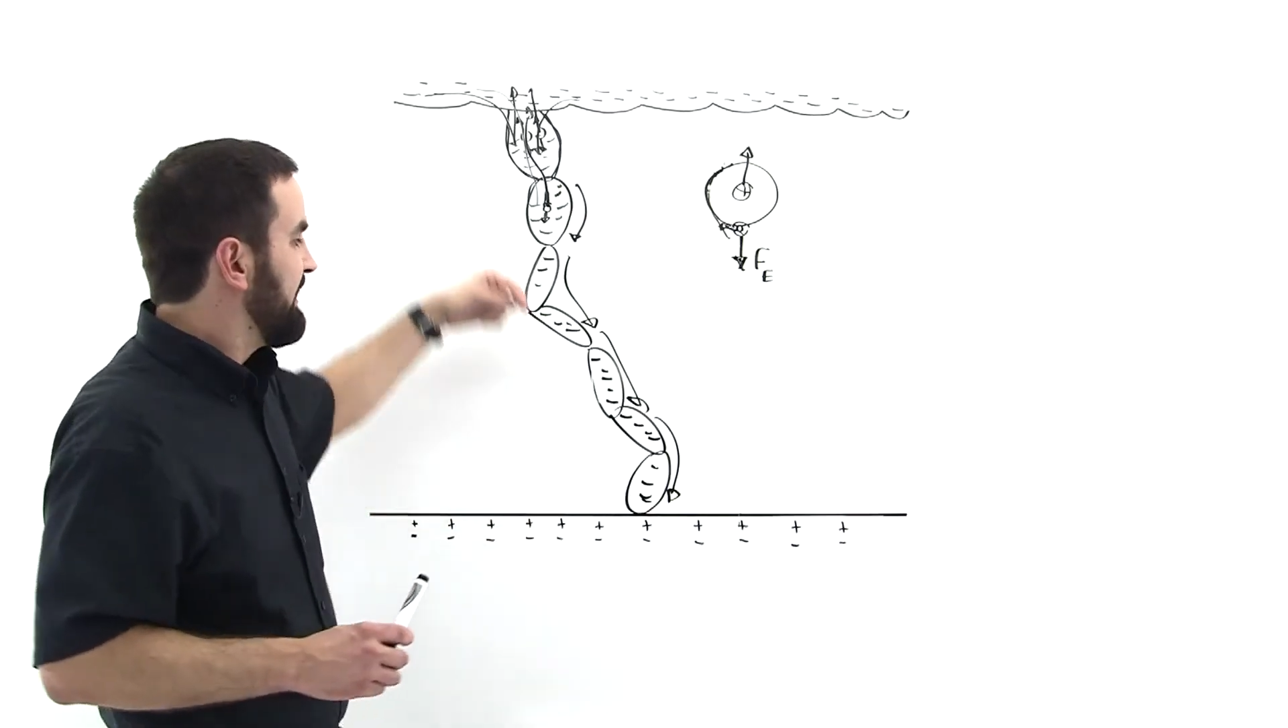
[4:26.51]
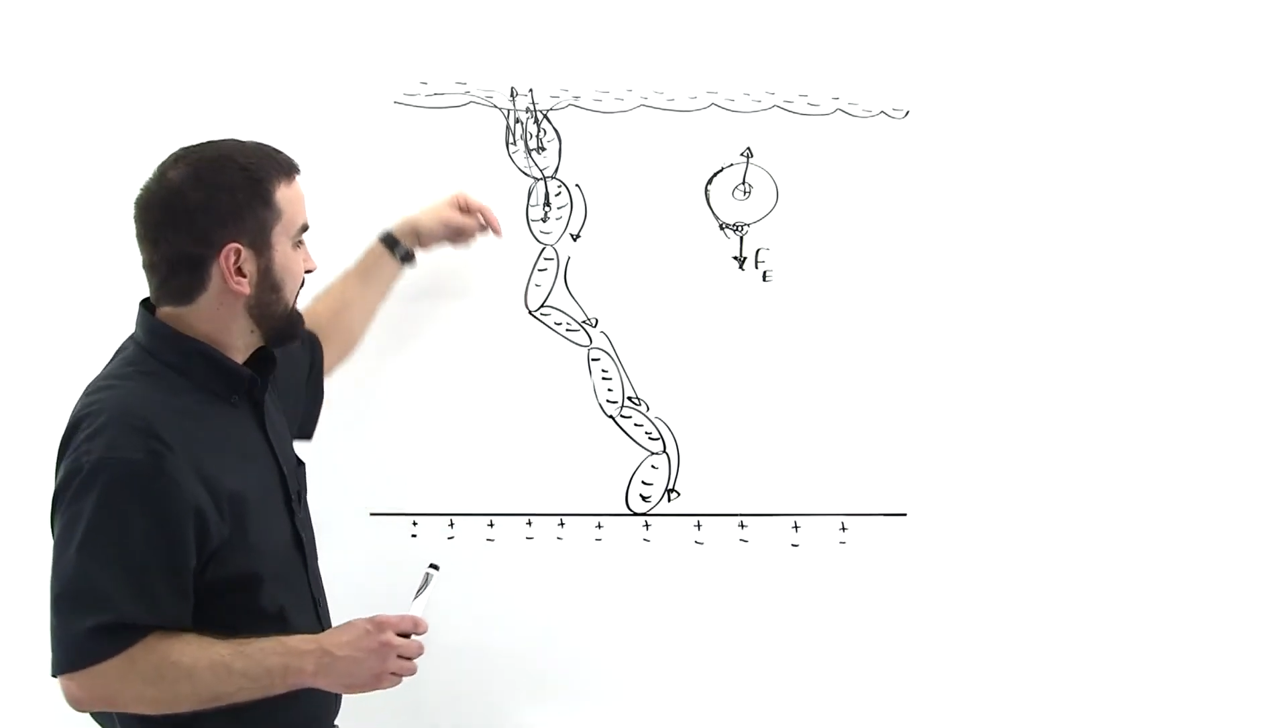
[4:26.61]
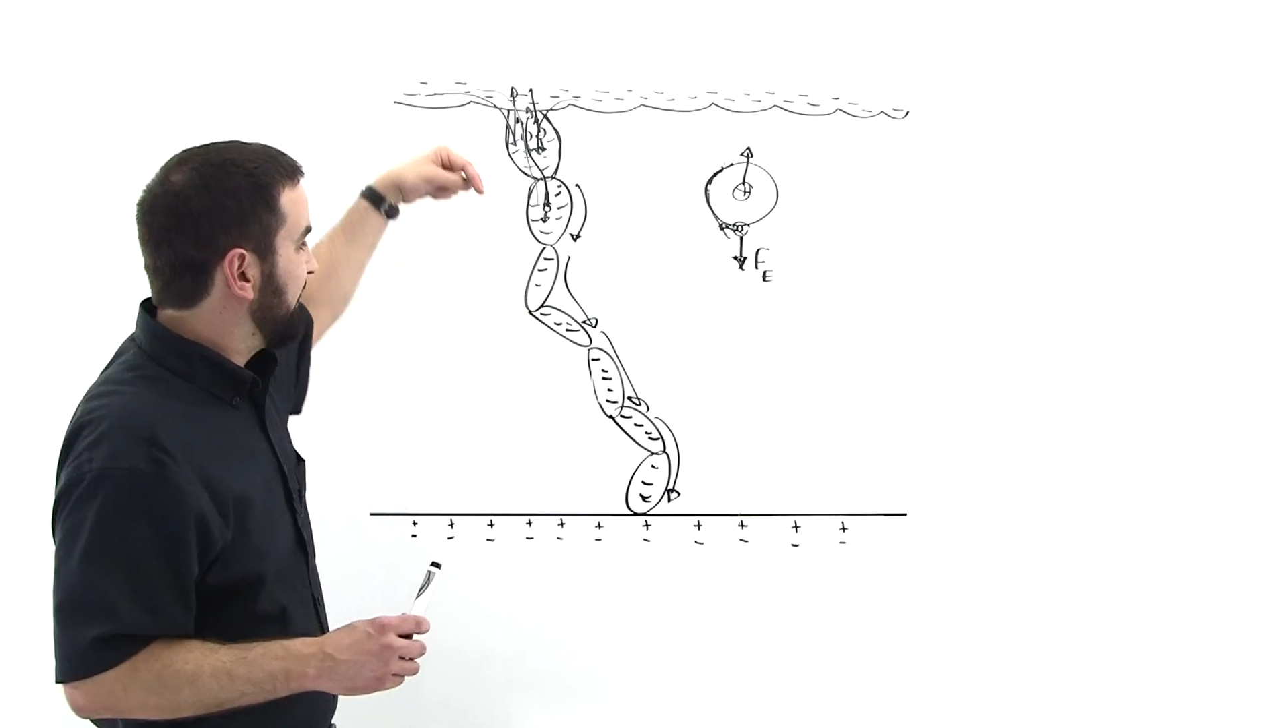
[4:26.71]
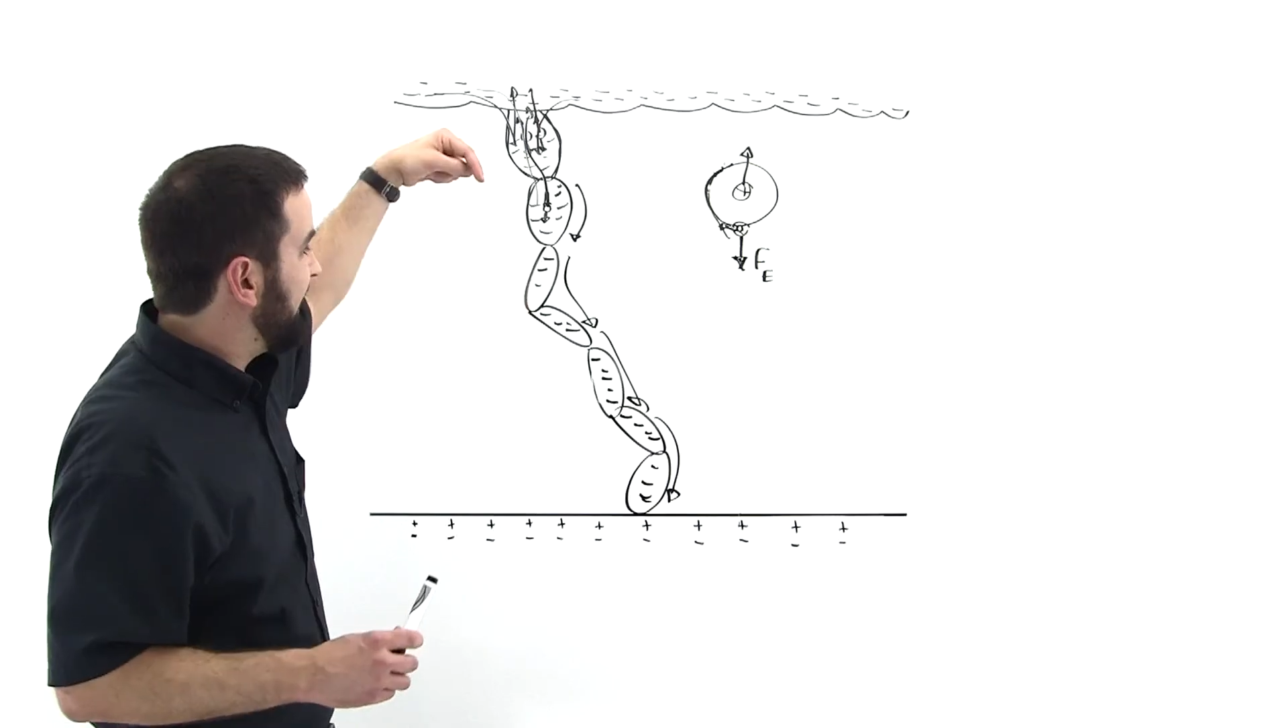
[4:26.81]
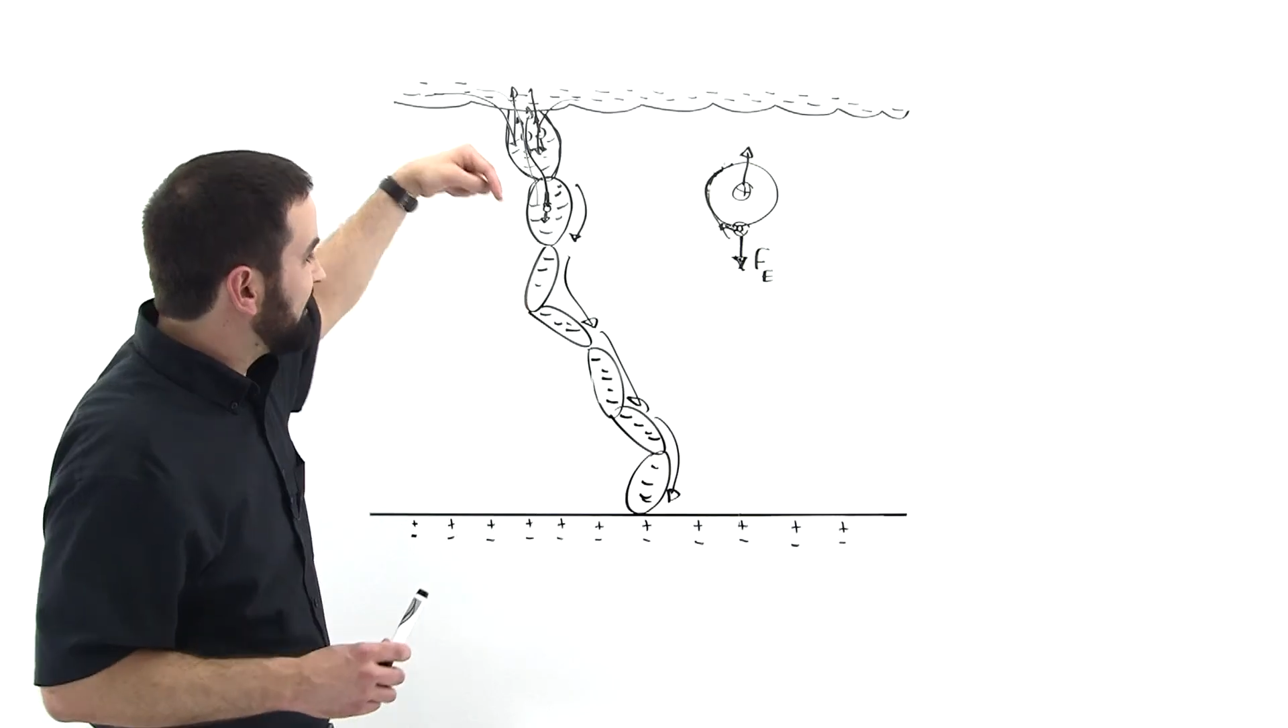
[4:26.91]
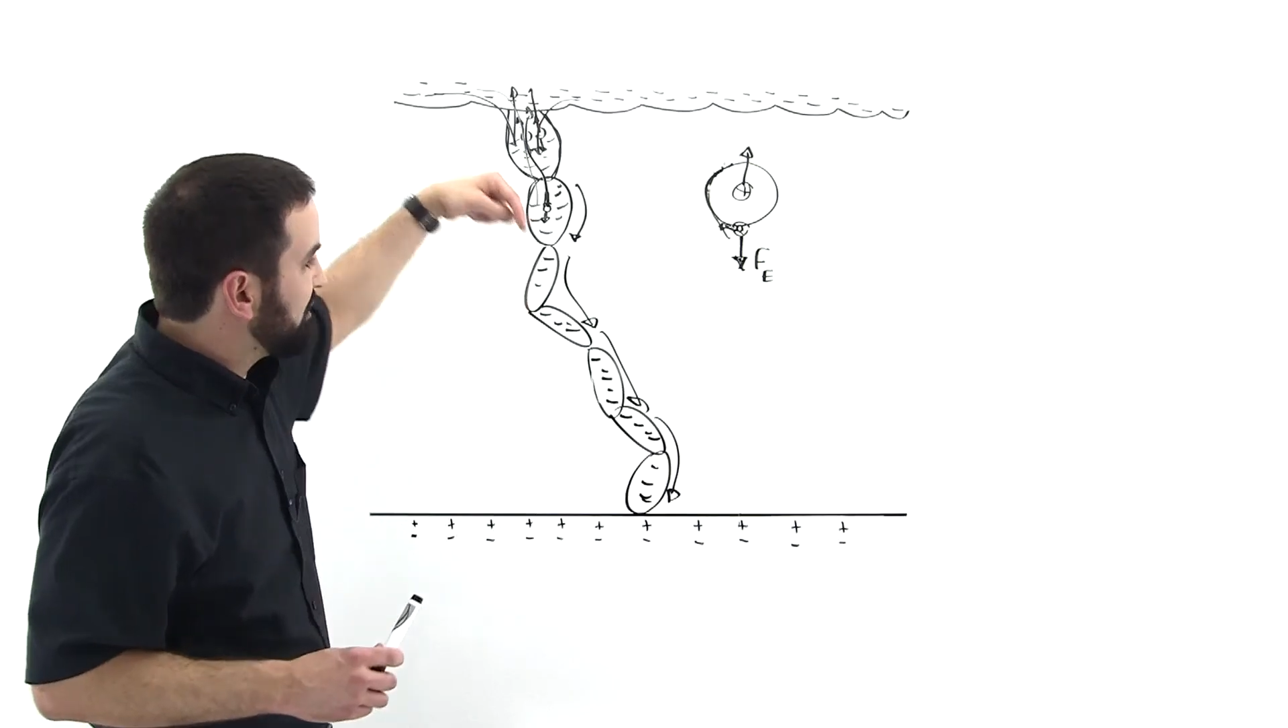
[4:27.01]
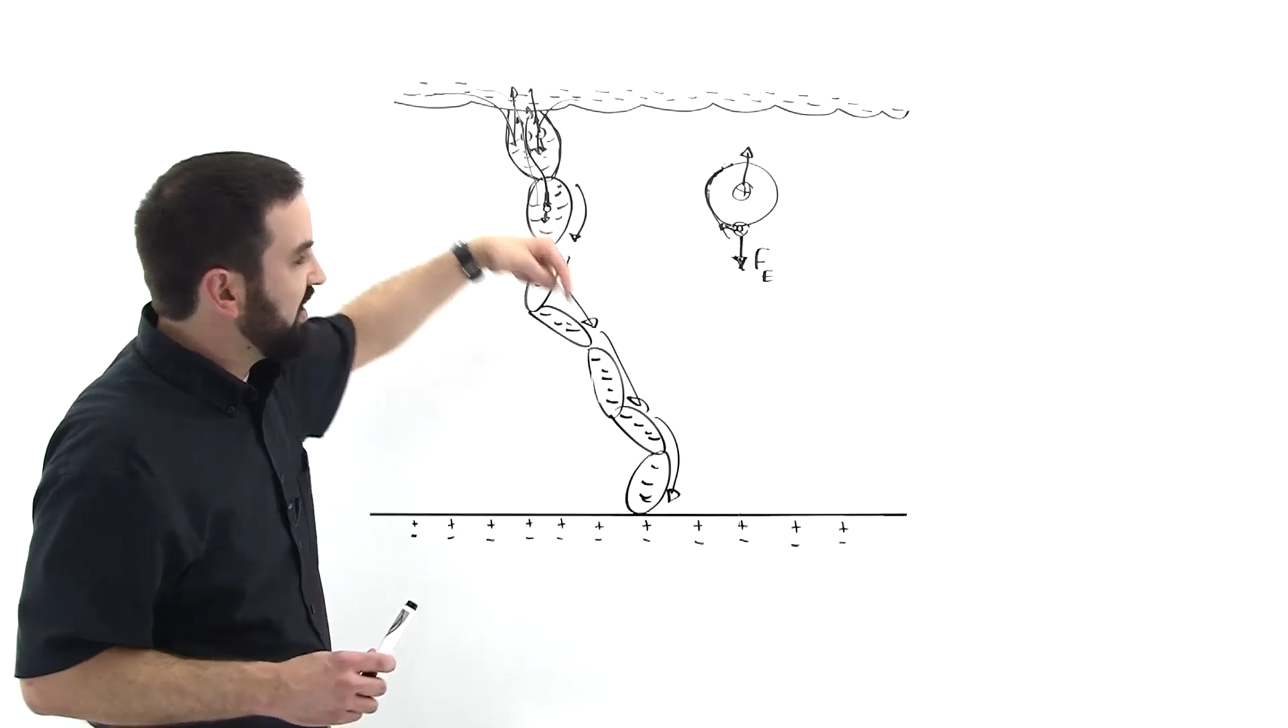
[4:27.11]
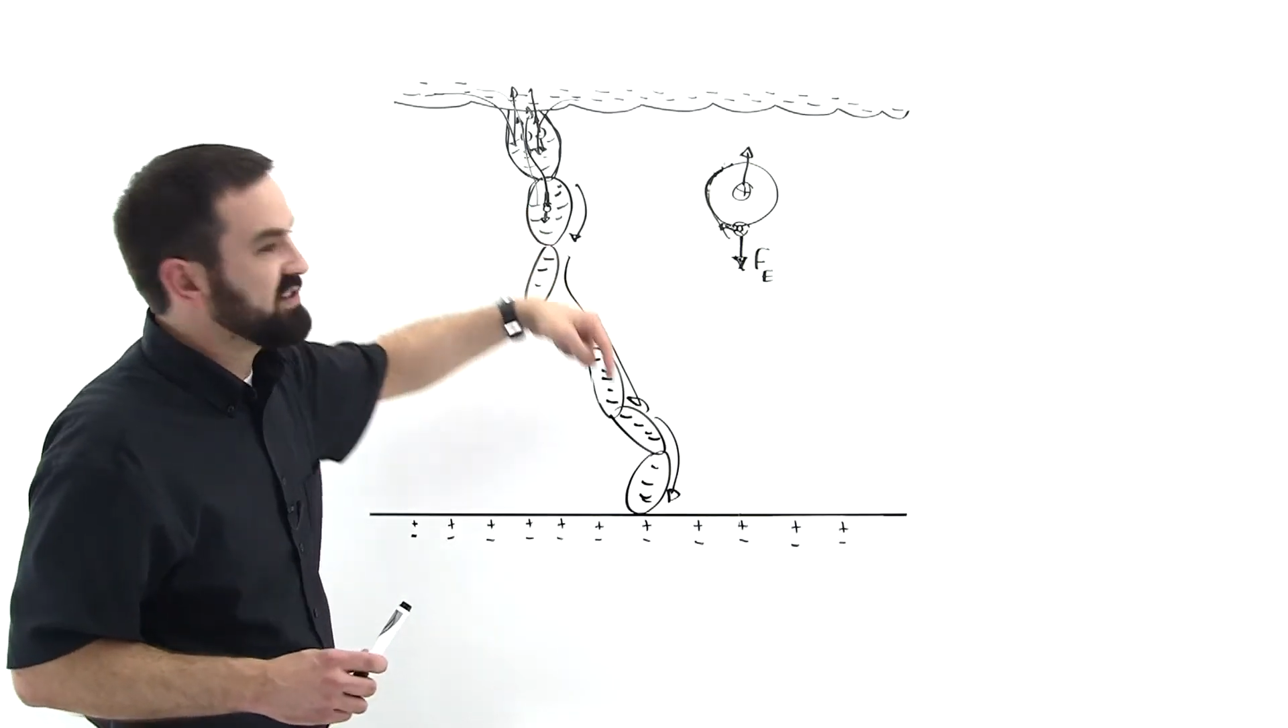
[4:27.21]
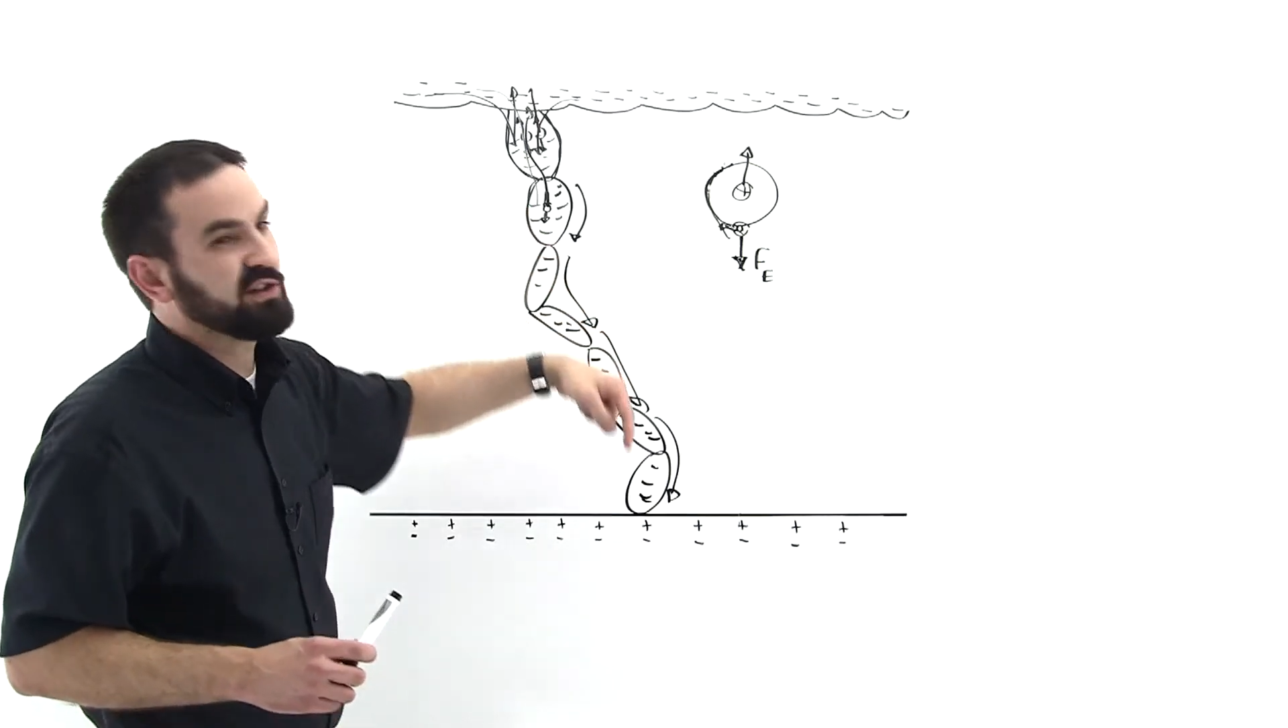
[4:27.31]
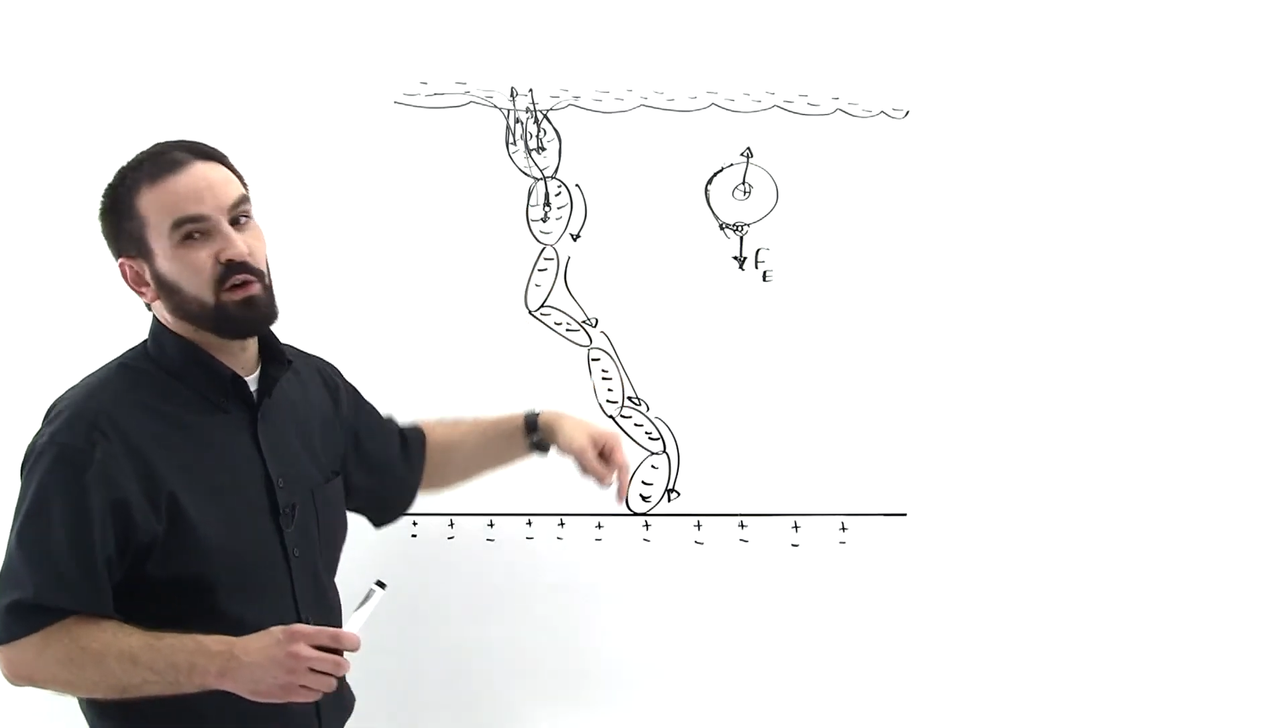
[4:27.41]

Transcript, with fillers: The electrons are